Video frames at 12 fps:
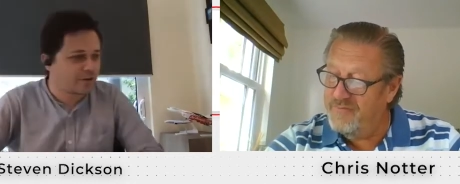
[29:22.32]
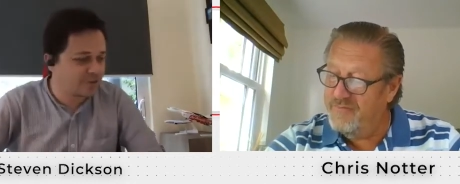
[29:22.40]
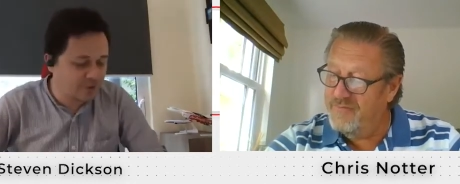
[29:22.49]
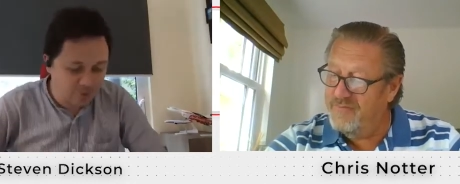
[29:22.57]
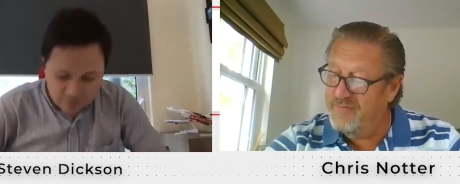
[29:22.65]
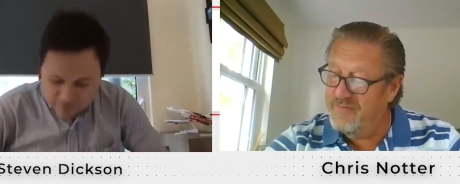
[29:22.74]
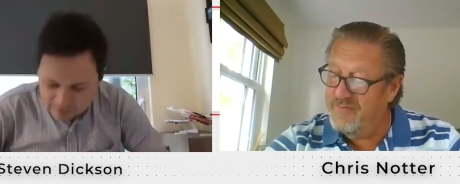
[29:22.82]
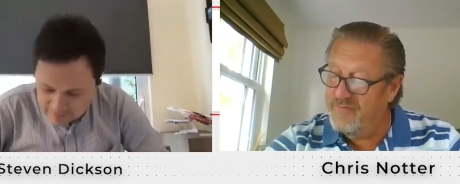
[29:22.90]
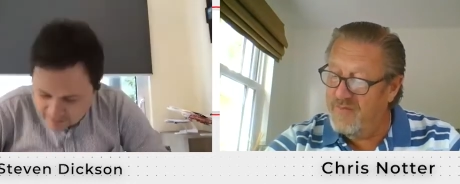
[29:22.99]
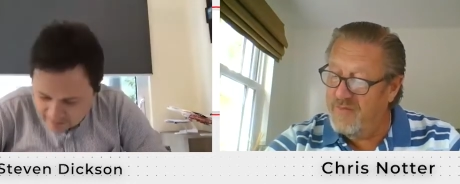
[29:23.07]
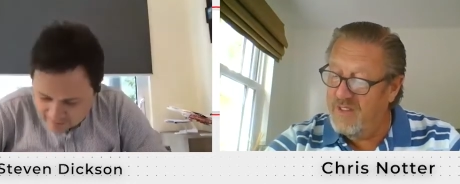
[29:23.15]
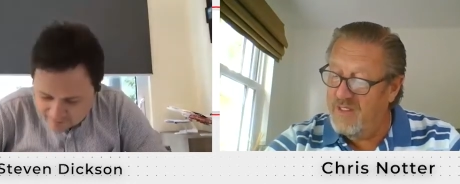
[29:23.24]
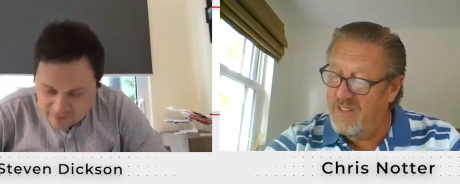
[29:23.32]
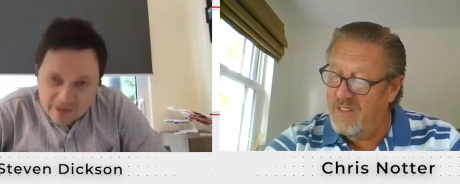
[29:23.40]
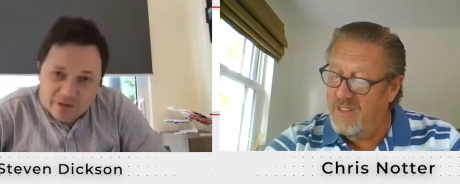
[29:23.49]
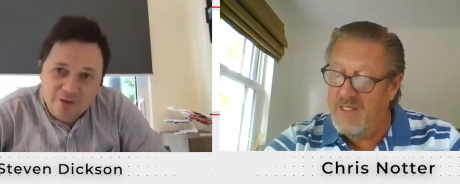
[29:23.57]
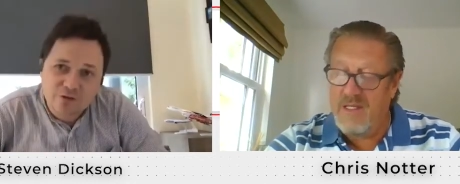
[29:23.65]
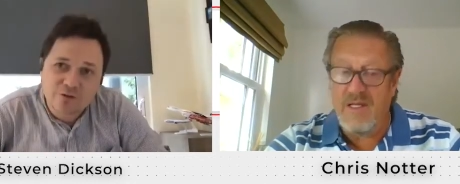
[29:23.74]
Speaker 1: So next
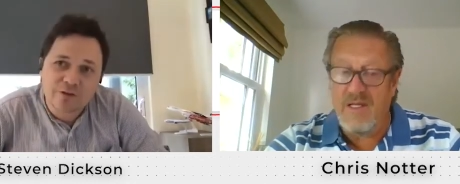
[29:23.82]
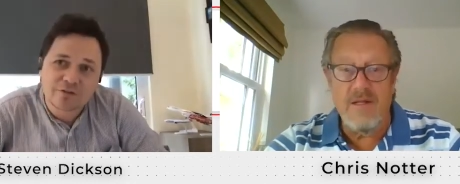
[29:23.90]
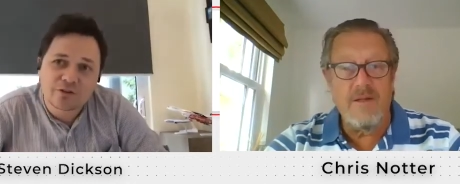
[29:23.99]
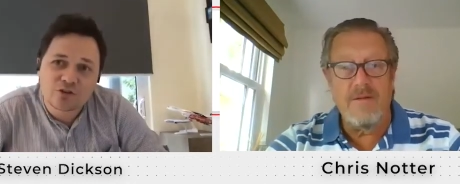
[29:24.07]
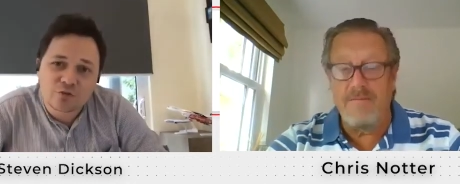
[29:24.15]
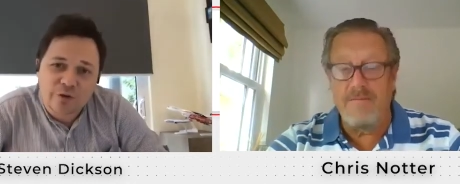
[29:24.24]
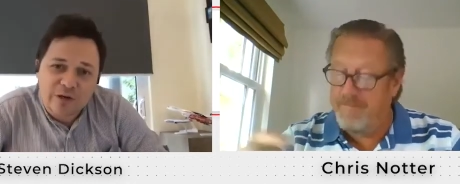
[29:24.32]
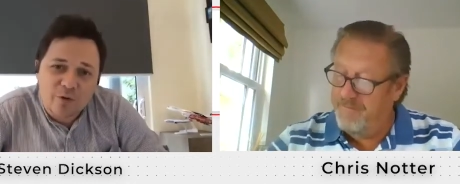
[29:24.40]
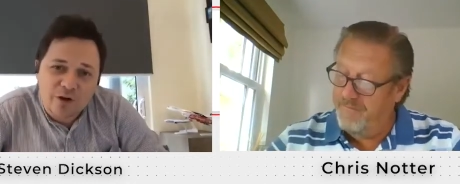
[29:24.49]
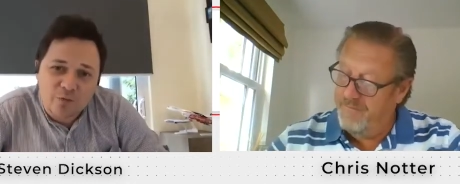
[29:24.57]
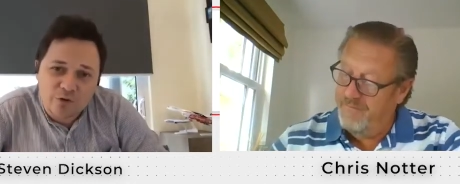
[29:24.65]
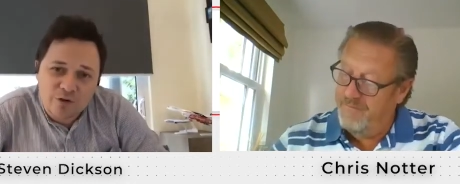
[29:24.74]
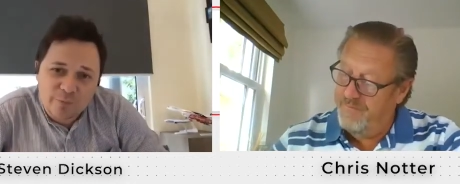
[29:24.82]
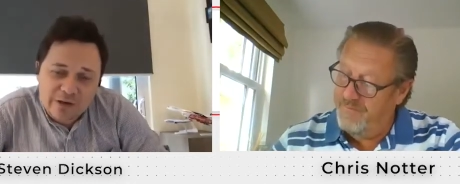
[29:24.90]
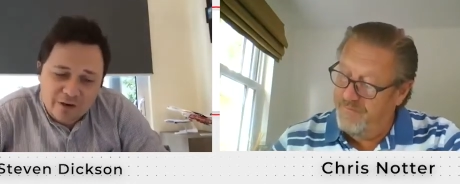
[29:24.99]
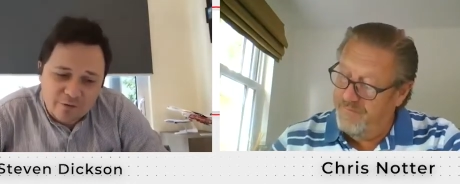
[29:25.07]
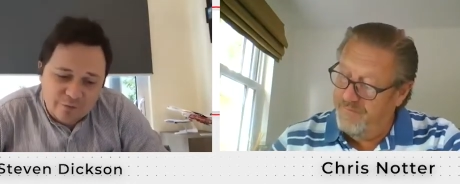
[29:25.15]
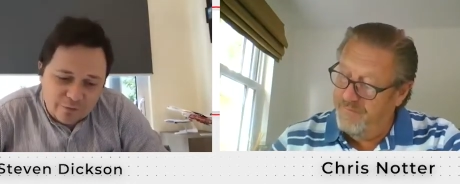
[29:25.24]
year, 2021, would have been
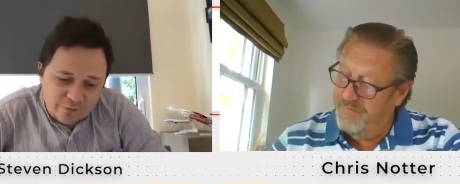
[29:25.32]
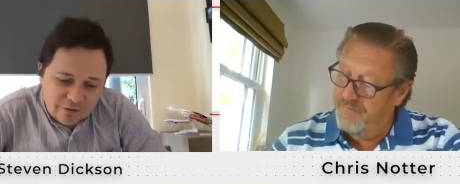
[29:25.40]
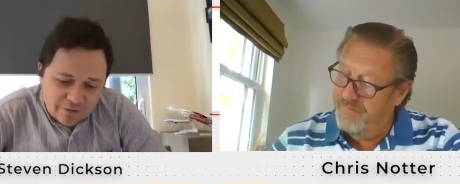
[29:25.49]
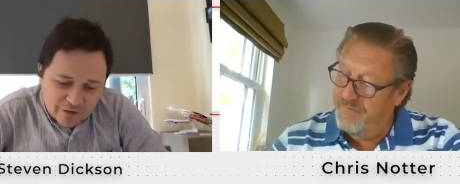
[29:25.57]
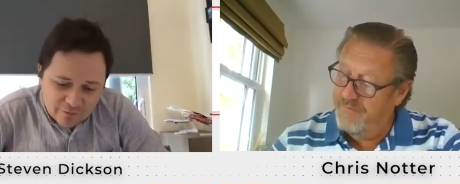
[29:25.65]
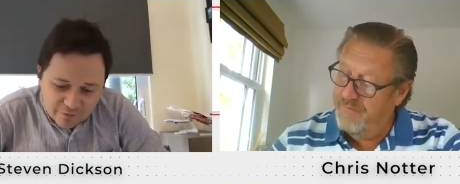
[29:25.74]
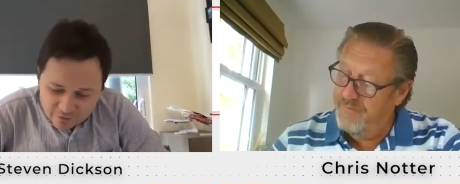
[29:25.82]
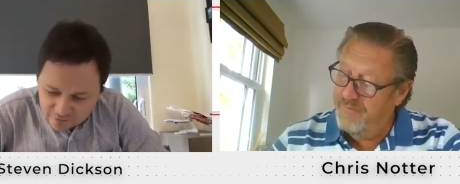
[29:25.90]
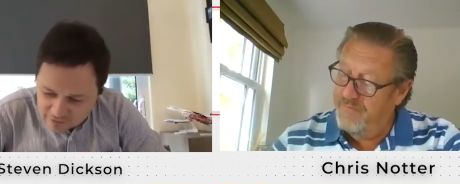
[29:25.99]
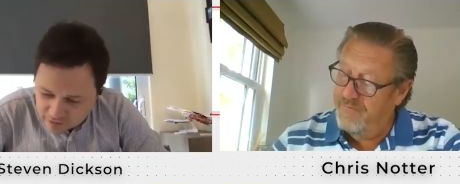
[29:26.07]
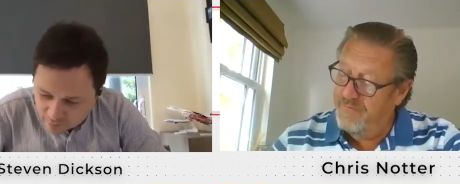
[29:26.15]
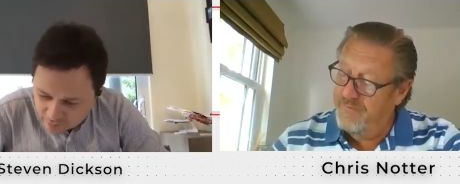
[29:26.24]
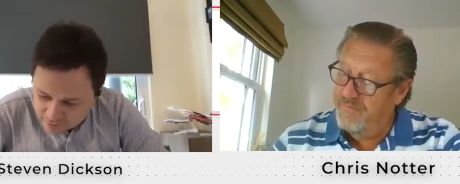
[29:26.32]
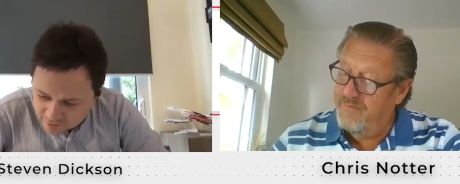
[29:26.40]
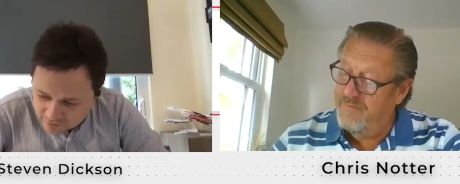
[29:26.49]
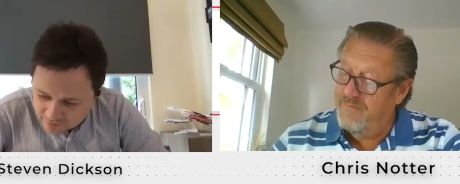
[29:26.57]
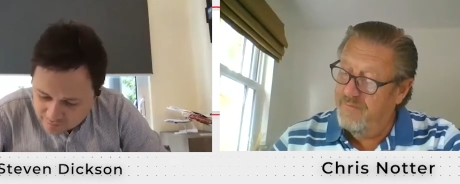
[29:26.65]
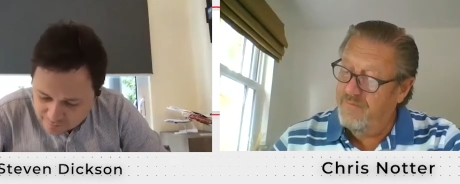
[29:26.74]
her 50th anniversary at
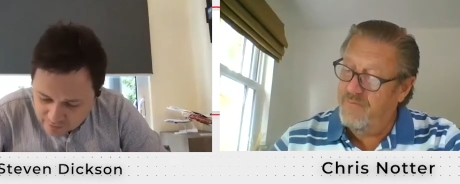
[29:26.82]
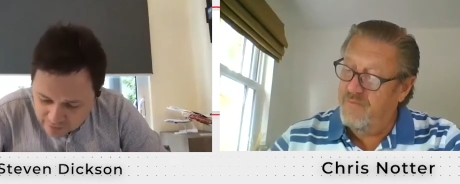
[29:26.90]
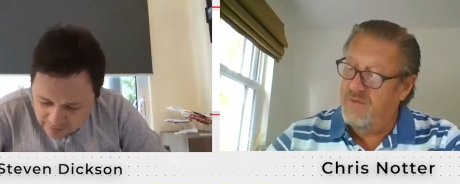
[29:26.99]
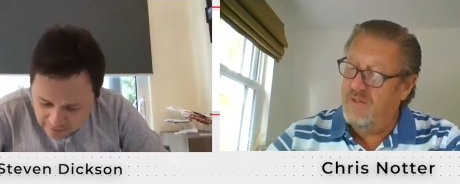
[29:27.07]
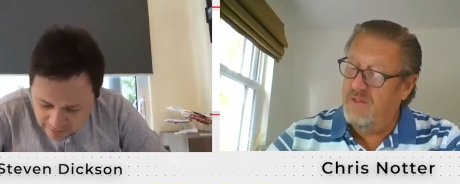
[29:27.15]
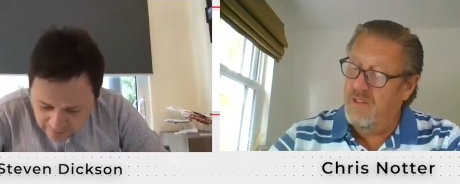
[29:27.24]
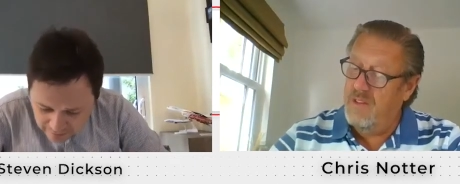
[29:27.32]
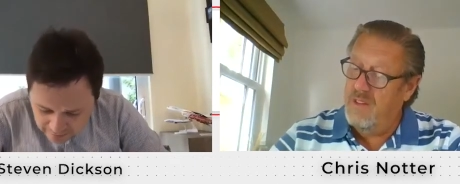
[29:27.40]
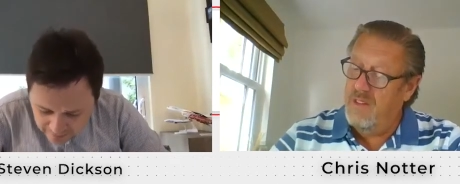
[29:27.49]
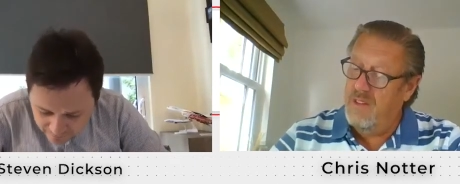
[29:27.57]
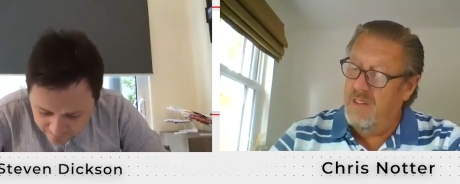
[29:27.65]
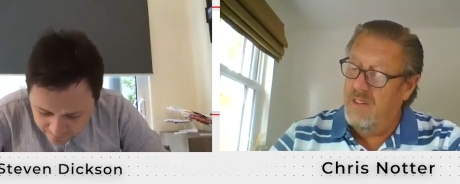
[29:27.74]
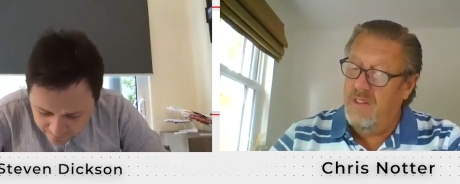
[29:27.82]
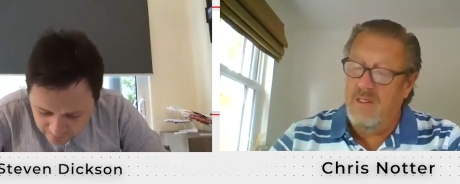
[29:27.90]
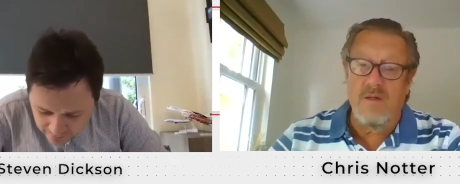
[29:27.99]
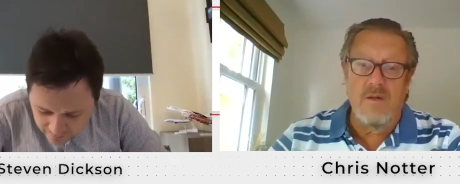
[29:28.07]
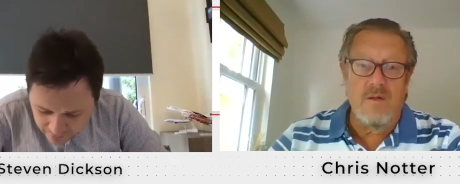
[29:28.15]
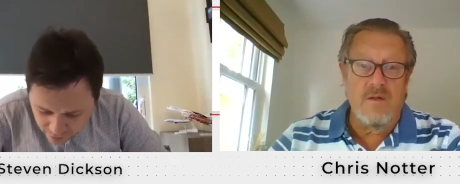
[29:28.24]
Qantas.
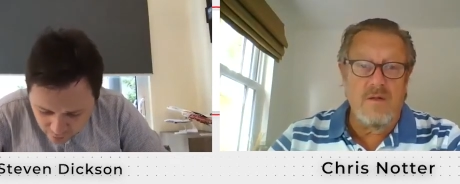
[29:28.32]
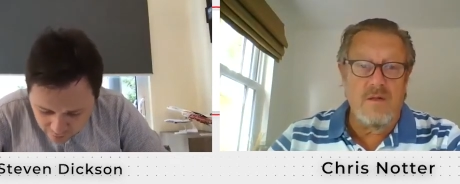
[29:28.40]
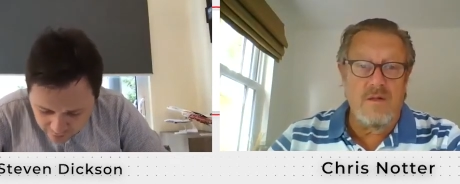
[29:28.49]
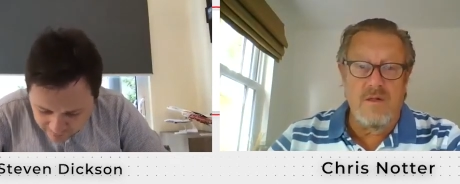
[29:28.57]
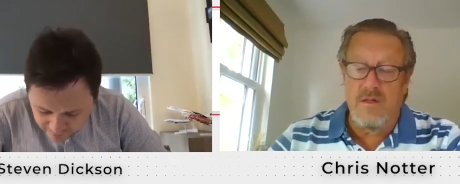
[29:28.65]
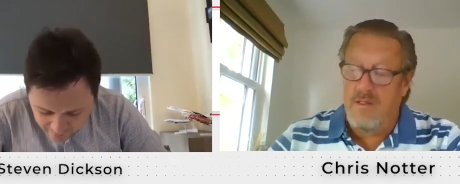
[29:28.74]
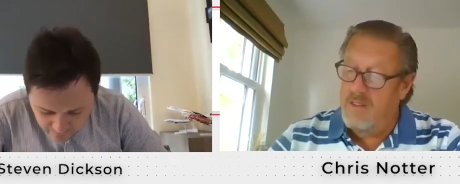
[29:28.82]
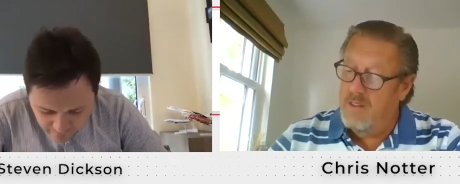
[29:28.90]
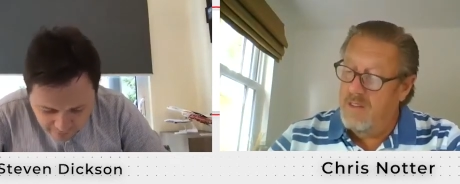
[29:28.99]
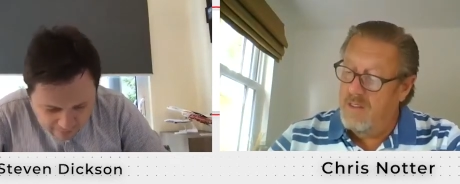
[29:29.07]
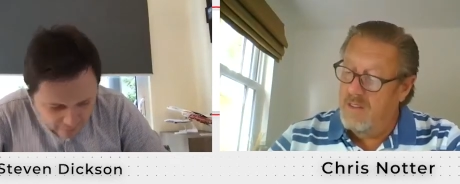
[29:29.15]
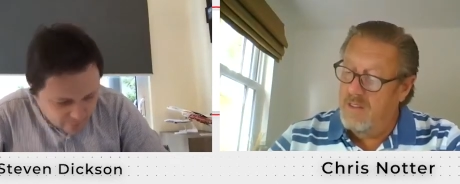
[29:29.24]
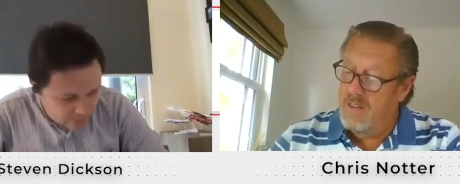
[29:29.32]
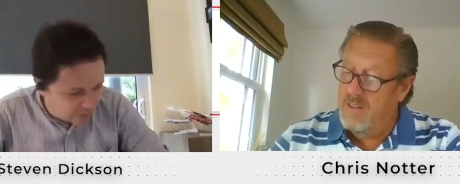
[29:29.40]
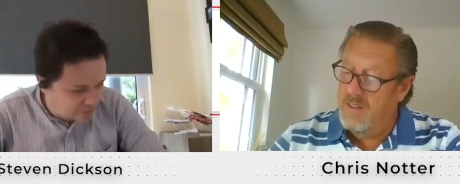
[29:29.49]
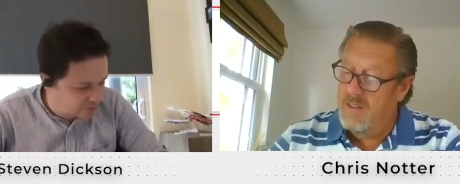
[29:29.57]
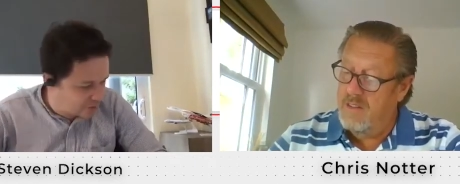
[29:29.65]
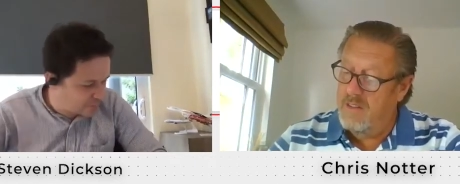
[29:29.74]
As you know, Chris, I've spent a
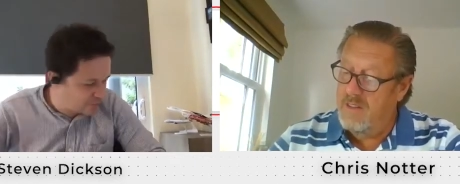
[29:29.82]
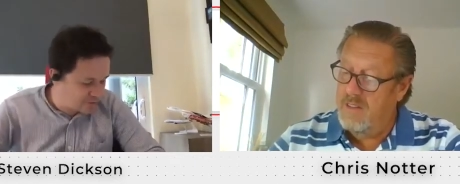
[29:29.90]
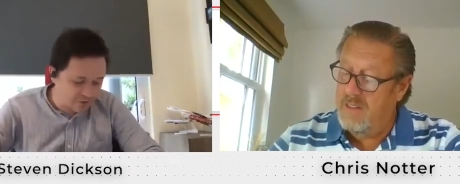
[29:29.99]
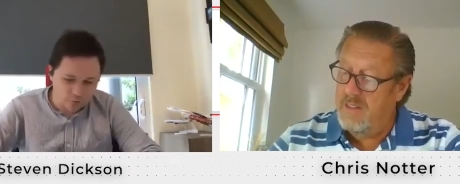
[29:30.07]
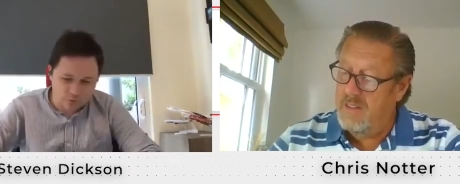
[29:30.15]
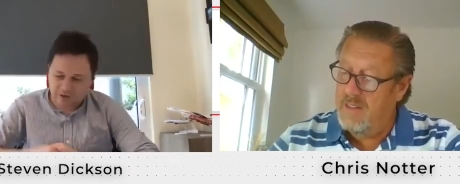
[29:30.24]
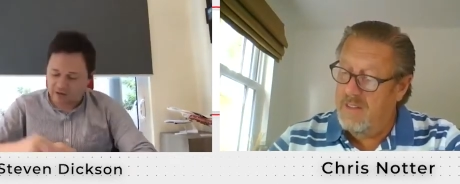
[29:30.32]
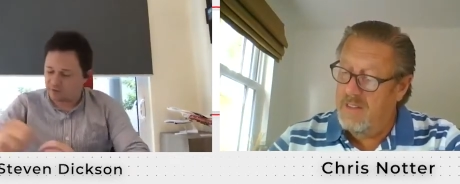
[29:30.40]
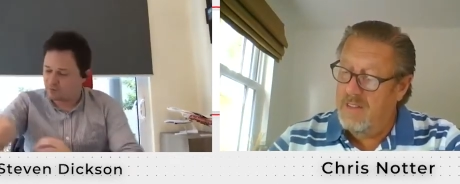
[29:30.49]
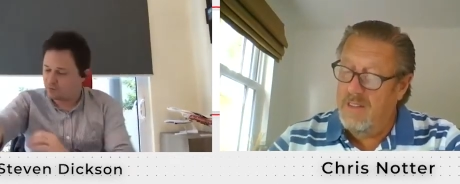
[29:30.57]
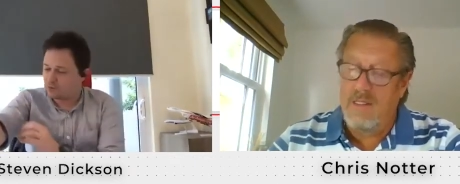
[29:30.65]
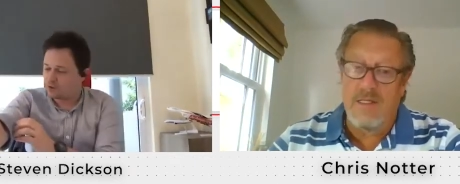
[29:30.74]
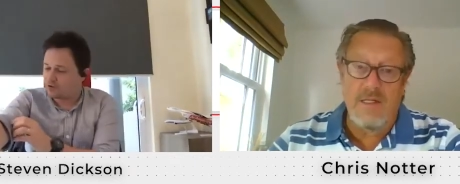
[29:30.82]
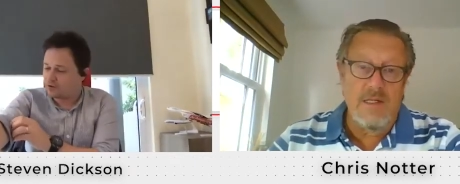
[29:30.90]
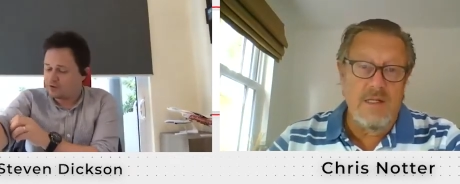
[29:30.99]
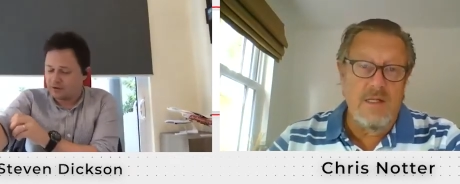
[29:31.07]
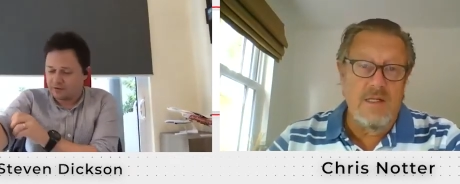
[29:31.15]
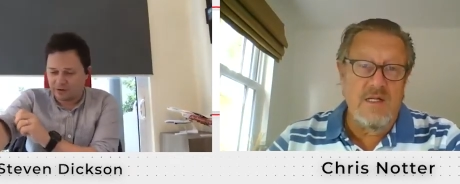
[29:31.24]
large number of years working for the